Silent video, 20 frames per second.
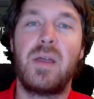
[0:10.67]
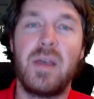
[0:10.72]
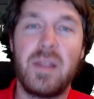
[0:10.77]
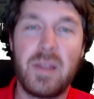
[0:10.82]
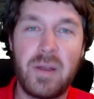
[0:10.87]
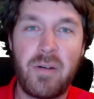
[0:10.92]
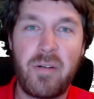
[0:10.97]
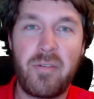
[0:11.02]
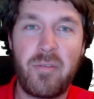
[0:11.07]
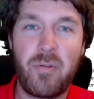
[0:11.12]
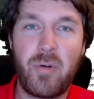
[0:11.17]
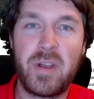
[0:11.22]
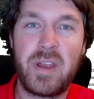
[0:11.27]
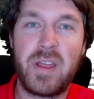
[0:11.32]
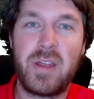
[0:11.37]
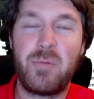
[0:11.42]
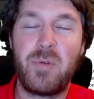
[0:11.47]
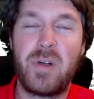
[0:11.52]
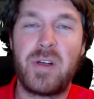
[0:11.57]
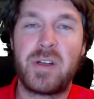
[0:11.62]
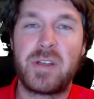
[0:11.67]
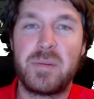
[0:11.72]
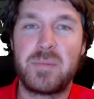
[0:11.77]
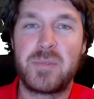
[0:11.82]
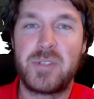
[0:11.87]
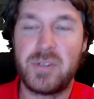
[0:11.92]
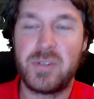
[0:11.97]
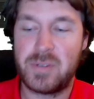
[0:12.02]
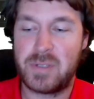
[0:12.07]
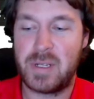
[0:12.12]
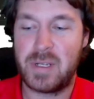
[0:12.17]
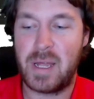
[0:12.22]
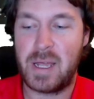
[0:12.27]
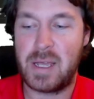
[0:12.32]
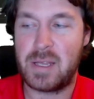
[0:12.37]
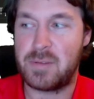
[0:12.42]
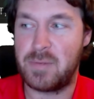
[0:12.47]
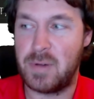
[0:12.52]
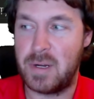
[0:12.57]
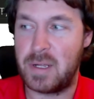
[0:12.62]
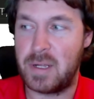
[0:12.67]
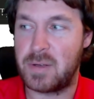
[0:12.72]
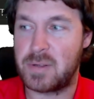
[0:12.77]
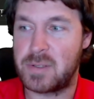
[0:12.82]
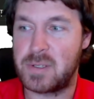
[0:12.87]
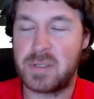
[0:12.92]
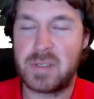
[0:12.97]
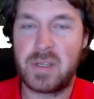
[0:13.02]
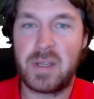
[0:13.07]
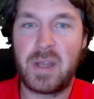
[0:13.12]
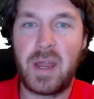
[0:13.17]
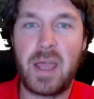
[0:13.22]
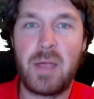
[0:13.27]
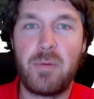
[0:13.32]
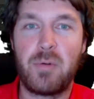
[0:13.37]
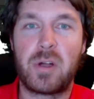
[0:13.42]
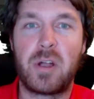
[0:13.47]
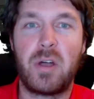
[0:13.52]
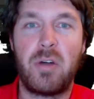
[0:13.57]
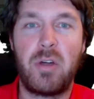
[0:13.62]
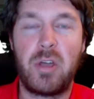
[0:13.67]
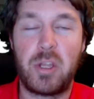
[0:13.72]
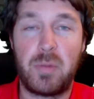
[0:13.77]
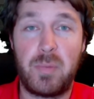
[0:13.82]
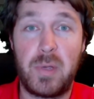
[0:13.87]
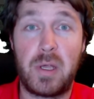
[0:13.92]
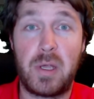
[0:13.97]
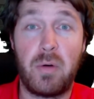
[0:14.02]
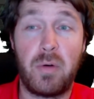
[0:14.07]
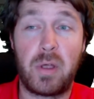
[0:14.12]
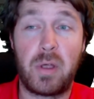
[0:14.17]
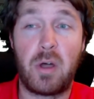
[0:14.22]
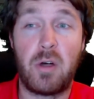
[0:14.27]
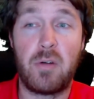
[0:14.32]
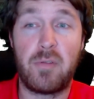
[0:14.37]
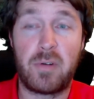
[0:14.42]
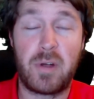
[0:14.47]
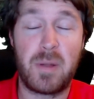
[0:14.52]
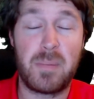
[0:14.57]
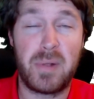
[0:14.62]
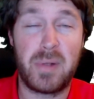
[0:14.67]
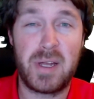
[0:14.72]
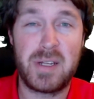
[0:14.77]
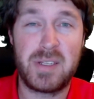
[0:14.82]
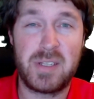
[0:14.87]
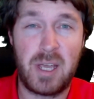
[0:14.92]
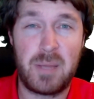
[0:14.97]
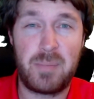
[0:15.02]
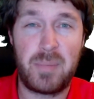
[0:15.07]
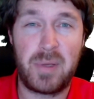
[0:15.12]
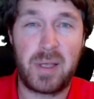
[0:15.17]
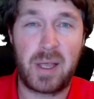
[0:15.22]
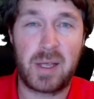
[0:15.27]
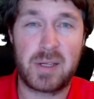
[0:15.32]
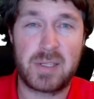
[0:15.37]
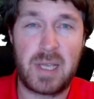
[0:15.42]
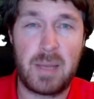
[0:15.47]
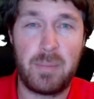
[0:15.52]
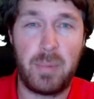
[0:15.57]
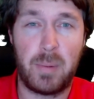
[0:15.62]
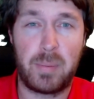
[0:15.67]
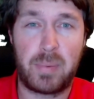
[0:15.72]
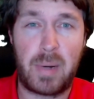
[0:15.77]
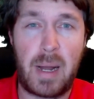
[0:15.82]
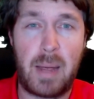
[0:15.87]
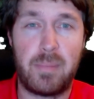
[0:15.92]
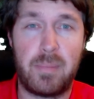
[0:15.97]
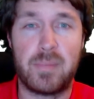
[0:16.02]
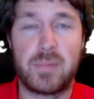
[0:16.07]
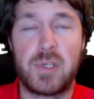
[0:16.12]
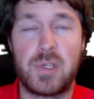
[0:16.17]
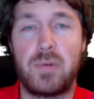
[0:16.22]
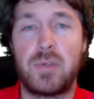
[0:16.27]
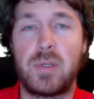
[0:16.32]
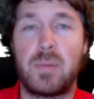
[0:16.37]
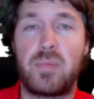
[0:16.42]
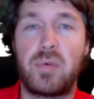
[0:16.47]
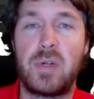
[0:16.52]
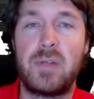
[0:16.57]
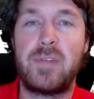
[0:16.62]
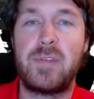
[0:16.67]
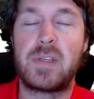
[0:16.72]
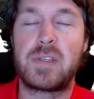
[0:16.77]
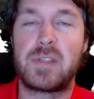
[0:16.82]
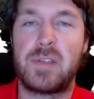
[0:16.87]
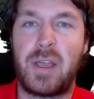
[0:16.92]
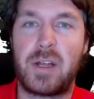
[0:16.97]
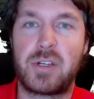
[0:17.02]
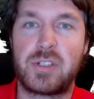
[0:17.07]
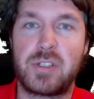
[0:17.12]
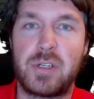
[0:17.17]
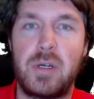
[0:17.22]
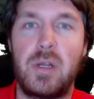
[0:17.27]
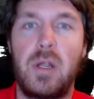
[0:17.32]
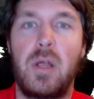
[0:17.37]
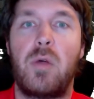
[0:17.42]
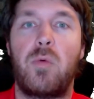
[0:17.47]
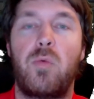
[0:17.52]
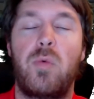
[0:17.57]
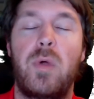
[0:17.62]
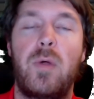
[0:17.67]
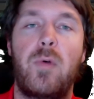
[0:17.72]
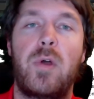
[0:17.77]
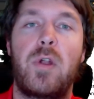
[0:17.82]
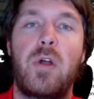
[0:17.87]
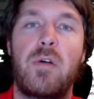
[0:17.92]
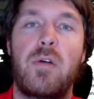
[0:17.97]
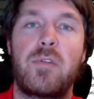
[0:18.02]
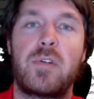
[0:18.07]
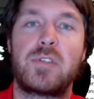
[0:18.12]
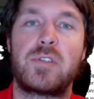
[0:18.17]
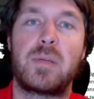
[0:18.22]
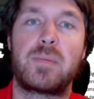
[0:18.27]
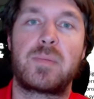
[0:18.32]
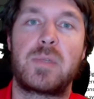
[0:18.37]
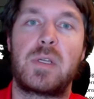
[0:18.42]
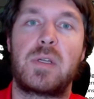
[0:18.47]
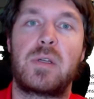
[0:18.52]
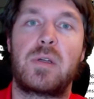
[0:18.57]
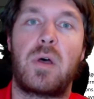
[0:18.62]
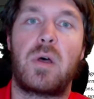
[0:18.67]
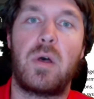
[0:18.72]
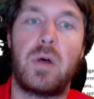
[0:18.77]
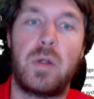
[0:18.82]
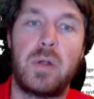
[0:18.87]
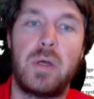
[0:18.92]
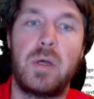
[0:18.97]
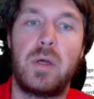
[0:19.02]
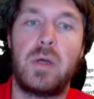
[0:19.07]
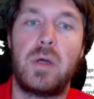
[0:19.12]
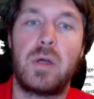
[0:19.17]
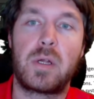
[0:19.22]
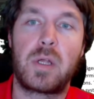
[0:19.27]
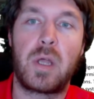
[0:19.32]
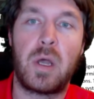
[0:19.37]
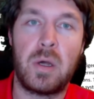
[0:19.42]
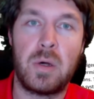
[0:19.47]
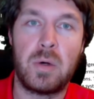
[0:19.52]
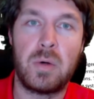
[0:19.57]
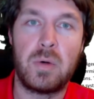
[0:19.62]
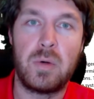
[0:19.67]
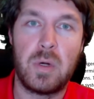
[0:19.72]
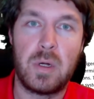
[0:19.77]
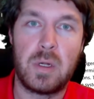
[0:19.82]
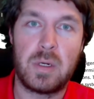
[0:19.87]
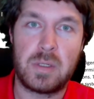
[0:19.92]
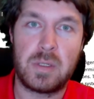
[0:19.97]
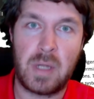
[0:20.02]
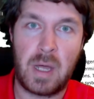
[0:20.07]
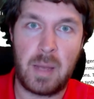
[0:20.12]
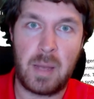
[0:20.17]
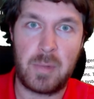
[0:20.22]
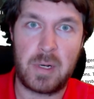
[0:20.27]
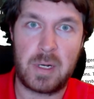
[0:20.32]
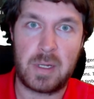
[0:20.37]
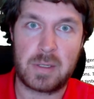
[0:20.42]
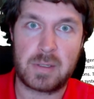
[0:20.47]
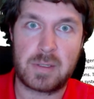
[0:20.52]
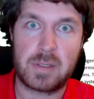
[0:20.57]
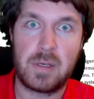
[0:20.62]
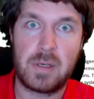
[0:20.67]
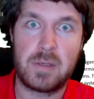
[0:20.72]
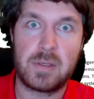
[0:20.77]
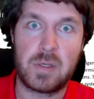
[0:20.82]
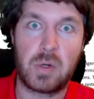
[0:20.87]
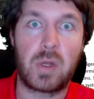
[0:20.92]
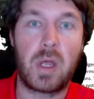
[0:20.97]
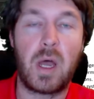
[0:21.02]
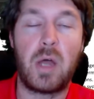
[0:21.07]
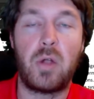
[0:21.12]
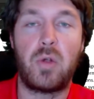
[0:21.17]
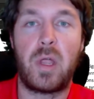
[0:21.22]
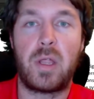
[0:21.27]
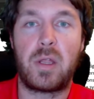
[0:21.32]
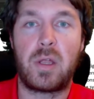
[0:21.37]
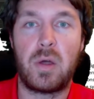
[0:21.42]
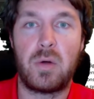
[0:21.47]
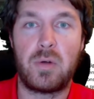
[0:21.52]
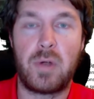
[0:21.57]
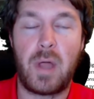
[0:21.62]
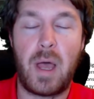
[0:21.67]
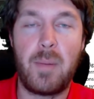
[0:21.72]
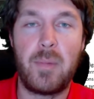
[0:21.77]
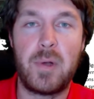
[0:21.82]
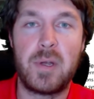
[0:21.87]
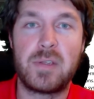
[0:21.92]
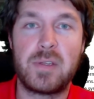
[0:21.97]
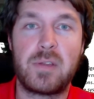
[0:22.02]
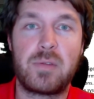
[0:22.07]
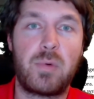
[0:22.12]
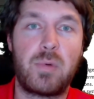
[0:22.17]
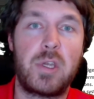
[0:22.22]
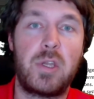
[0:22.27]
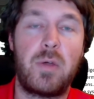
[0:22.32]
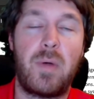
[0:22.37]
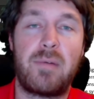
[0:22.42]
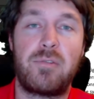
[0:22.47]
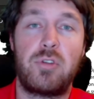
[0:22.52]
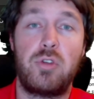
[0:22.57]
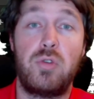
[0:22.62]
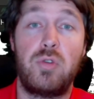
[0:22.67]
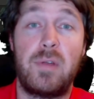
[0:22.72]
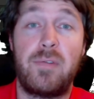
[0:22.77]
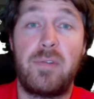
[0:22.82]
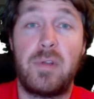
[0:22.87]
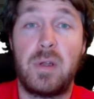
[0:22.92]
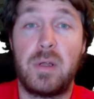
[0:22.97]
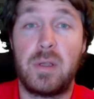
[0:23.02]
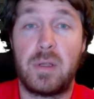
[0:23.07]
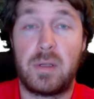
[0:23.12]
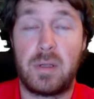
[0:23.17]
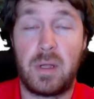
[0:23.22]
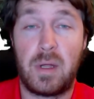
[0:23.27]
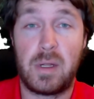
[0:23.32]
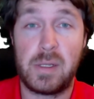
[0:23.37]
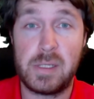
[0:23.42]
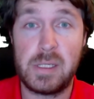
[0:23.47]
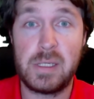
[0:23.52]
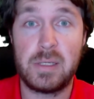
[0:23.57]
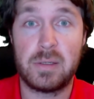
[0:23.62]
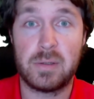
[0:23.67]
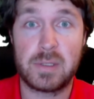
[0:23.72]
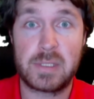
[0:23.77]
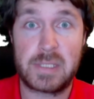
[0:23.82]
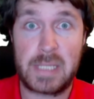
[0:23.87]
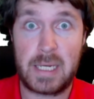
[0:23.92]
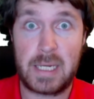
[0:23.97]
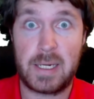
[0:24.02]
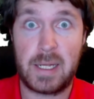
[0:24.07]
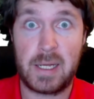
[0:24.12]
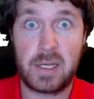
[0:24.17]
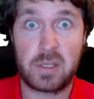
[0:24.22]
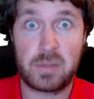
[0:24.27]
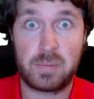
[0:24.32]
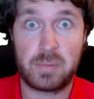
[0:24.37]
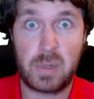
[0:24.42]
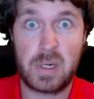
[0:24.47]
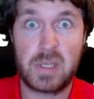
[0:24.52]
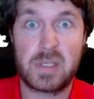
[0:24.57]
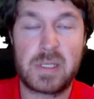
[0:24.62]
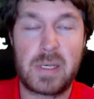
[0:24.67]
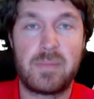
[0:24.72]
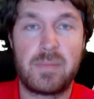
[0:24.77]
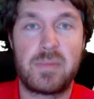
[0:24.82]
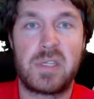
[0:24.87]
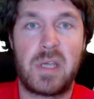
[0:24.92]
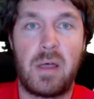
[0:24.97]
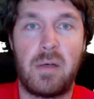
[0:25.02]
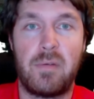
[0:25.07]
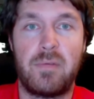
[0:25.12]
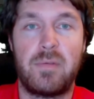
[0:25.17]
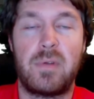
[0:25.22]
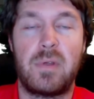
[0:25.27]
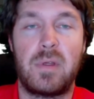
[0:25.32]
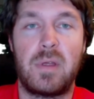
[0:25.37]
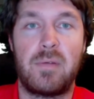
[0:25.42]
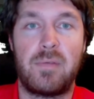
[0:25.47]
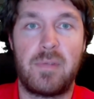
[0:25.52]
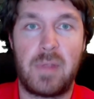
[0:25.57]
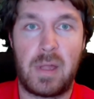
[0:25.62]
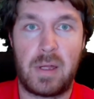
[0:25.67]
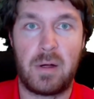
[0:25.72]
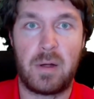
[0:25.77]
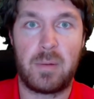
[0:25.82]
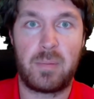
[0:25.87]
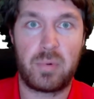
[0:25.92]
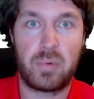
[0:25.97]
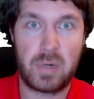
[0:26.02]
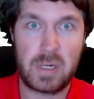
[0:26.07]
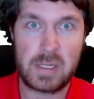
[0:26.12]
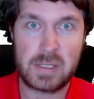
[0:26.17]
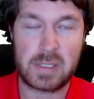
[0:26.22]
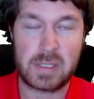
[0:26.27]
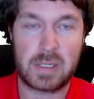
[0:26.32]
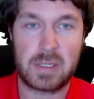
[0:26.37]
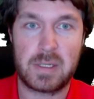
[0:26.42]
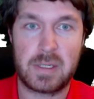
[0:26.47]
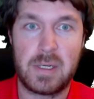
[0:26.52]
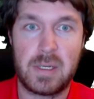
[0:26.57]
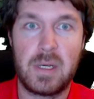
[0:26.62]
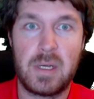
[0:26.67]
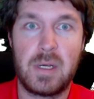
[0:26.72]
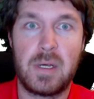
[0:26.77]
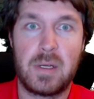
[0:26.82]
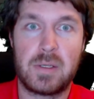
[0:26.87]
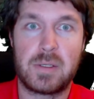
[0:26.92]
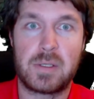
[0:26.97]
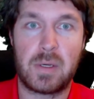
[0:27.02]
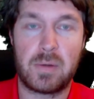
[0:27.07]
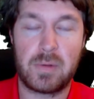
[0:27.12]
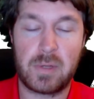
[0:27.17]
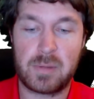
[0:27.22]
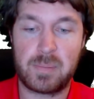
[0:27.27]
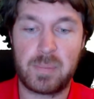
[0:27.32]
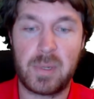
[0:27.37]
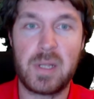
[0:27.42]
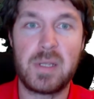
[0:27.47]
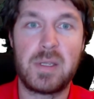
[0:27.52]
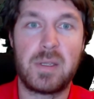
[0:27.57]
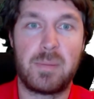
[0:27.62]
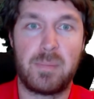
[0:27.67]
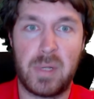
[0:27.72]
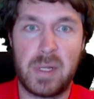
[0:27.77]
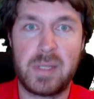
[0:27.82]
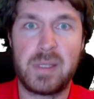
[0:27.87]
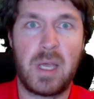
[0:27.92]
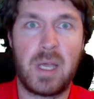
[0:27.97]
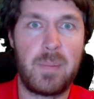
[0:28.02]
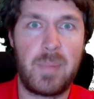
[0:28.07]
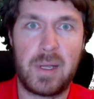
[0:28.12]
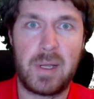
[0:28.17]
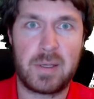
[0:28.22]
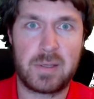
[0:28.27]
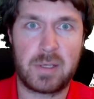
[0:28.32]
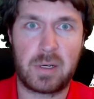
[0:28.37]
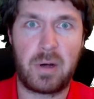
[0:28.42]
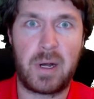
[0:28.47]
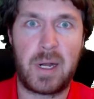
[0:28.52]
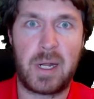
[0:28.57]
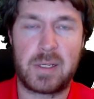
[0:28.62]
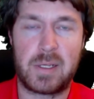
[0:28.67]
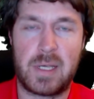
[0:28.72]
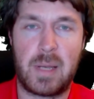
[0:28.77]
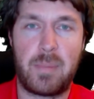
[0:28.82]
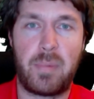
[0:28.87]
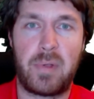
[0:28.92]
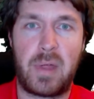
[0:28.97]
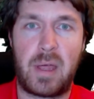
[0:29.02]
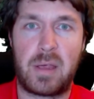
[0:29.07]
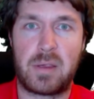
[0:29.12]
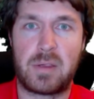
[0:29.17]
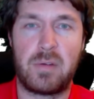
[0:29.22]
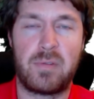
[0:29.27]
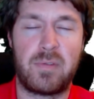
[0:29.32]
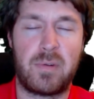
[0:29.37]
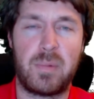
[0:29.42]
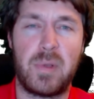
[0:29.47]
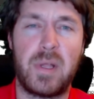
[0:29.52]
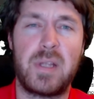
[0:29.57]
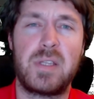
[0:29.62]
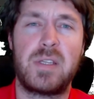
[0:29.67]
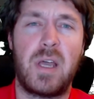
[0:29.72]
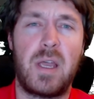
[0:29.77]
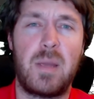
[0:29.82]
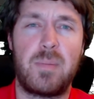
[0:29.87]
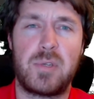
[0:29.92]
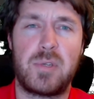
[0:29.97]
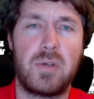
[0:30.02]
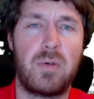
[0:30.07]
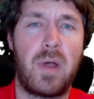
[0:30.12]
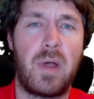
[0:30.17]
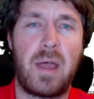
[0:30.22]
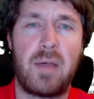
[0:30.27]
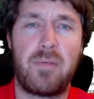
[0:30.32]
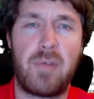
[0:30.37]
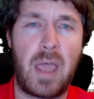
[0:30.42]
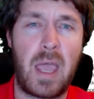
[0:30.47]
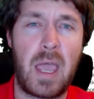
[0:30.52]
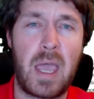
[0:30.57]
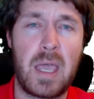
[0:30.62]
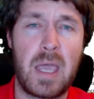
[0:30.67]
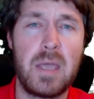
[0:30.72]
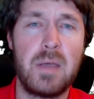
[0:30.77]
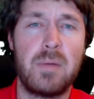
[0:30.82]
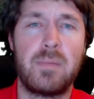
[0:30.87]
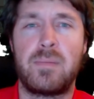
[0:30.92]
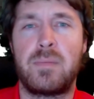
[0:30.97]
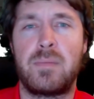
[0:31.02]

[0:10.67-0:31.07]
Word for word: Hello everyone and welcome to today's video. So today we're going to be going over a blood typing example problem. So in the previous lecture, we went over something called codominance. So codominance is when you have two different alleles that express themselves if they are present. So this blood typing is a great example of that. So for blood types, you have A,